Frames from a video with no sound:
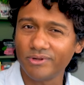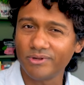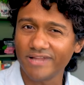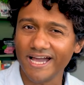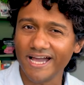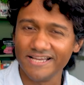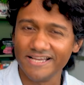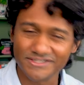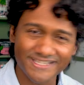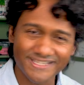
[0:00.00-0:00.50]

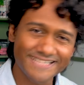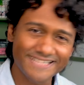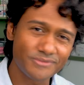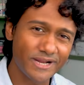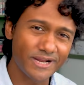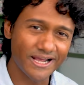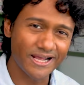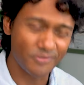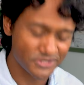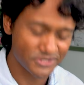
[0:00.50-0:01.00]
lines. So that's
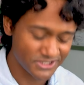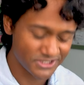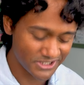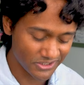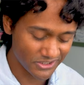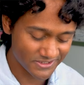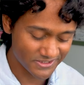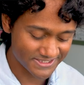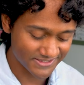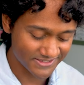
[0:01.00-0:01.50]
what I want you to
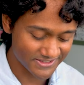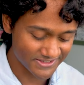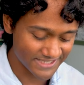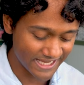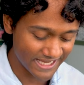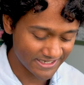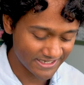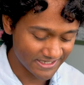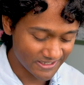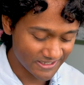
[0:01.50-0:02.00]
notice here is
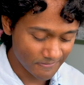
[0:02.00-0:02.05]
that